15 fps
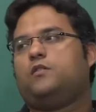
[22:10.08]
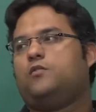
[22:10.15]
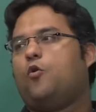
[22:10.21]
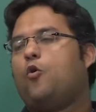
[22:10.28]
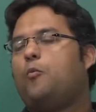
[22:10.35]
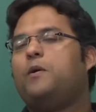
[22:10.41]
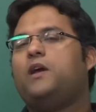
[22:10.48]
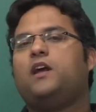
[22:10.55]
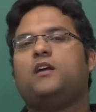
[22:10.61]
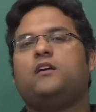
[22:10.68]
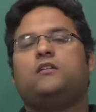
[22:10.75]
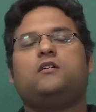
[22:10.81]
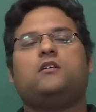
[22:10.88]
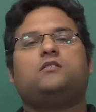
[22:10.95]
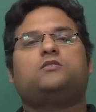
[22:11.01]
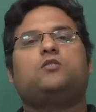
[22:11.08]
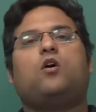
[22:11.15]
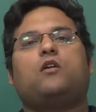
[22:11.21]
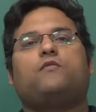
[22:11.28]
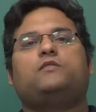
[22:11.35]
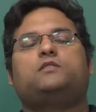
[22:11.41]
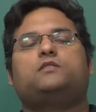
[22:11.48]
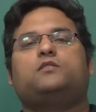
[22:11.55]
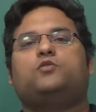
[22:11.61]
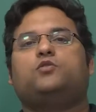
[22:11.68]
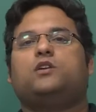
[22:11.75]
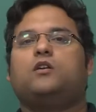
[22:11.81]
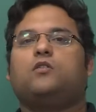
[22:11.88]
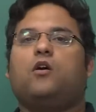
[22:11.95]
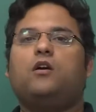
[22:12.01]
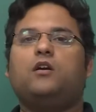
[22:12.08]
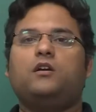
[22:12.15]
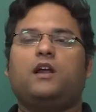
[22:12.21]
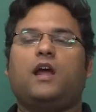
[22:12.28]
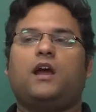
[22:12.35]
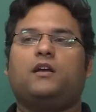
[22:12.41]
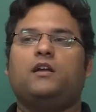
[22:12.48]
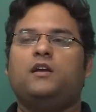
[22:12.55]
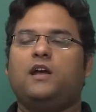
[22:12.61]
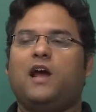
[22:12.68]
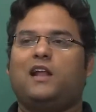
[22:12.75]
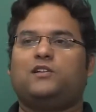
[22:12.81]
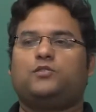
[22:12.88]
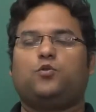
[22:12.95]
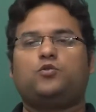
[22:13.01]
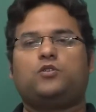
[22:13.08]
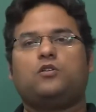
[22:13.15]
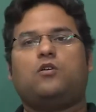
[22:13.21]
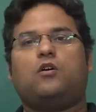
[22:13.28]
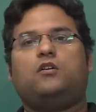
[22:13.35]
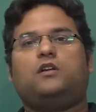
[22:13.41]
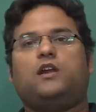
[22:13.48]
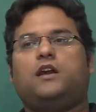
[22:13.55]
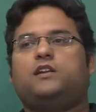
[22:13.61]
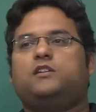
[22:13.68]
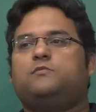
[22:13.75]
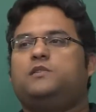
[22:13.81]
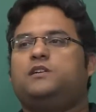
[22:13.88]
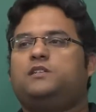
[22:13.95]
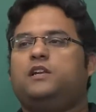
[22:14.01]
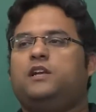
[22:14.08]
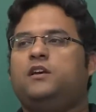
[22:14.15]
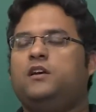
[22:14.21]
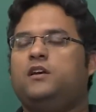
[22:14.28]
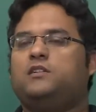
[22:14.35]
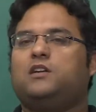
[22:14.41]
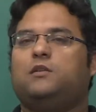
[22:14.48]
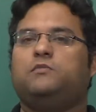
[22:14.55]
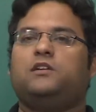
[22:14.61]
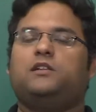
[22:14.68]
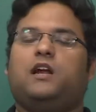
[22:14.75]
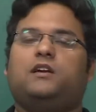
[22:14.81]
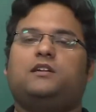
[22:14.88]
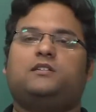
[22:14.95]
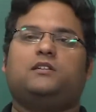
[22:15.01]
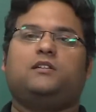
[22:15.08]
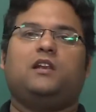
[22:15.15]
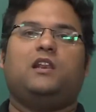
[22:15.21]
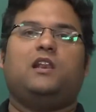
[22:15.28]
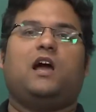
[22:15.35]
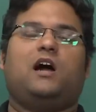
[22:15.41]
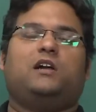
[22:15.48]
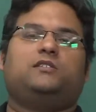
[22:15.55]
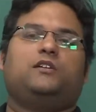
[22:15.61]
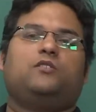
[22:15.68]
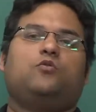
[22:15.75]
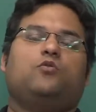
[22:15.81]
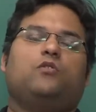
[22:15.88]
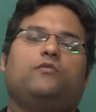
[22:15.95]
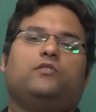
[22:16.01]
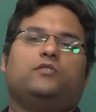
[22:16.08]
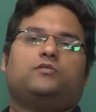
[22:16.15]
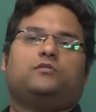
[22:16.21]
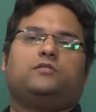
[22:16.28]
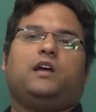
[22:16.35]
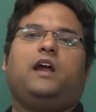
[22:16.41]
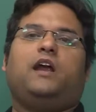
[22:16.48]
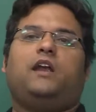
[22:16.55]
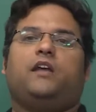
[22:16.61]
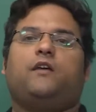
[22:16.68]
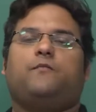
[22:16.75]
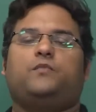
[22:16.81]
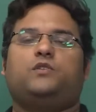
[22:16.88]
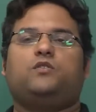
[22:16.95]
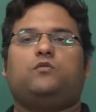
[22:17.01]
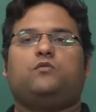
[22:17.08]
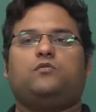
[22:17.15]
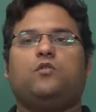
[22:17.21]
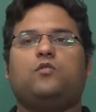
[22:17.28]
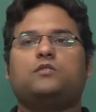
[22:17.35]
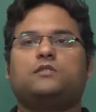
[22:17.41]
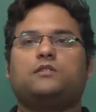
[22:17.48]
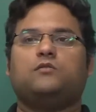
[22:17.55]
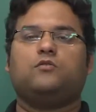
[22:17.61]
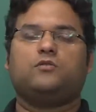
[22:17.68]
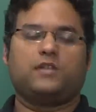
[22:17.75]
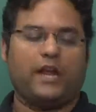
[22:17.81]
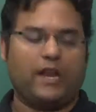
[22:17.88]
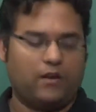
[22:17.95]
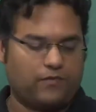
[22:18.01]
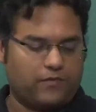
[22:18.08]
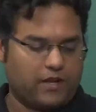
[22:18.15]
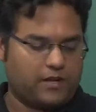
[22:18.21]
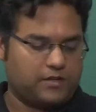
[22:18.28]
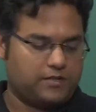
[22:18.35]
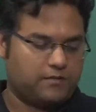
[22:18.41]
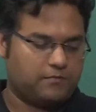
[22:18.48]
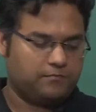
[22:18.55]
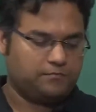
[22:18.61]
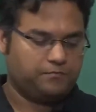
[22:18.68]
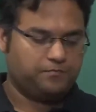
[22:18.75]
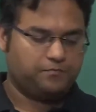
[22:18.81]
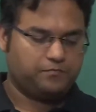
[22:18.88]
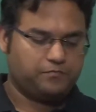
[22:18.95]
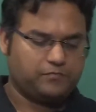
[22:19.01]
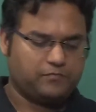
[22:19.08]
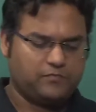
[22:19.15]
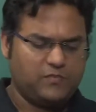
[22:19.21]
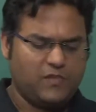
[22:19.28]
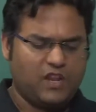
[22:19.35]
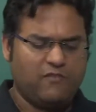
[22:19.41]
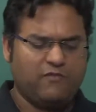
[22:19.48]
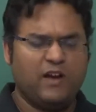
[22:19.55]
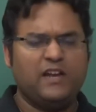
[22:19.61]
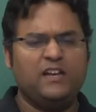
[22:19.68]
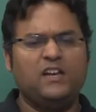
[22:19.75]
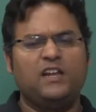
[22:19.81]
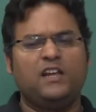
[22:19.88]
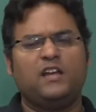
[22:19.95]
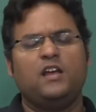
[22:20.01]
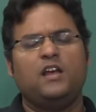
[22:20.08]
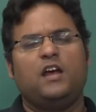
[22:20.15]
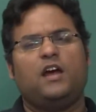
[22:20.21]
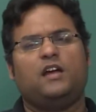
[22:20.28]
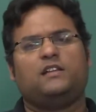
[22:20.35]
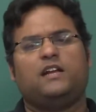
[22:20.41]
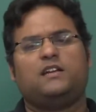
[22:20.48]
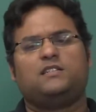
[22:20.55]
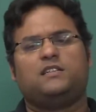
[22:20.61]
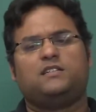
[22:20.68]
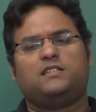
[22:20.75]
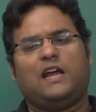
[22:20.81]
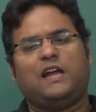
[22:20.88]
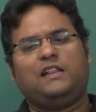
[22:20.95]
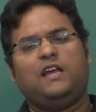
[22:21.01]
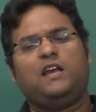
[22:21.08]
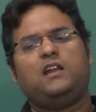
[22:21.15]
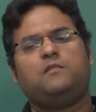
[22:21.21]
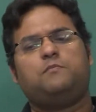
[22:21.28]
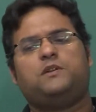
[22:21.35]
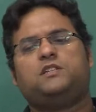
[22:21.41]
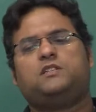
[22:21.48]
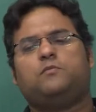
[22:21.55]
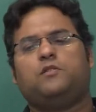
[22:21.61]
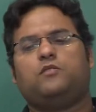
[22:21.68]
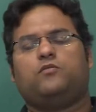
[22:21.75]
obey a sort of a social contract, and the social contract is basically something that is in the larger good of the society. So those kind of things. Finally, there is this ethical principle